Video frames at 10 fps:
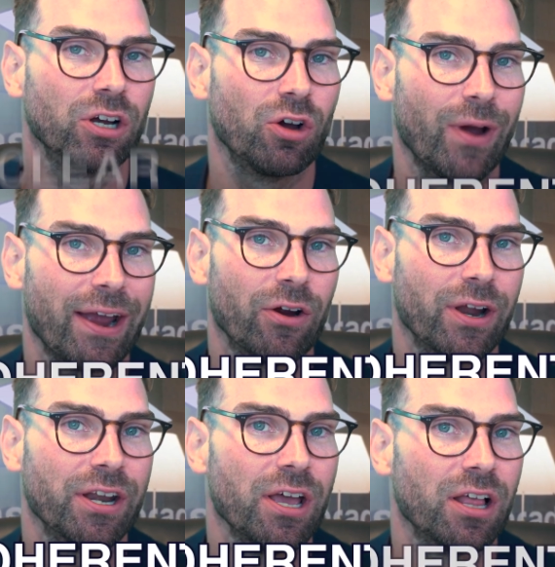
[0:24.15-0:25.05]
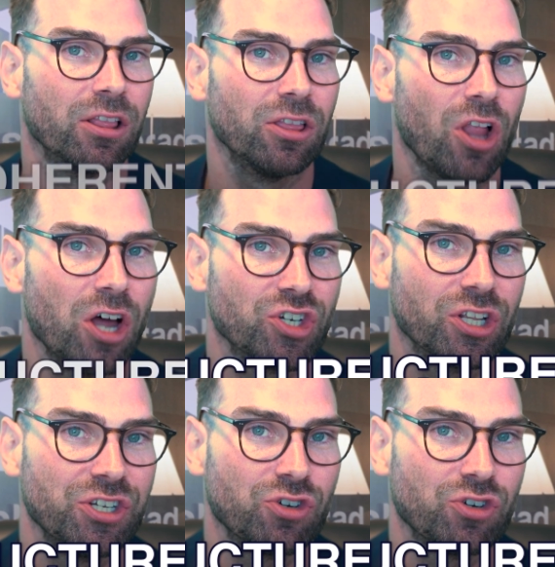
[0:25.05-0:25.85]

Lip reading: coherent, logically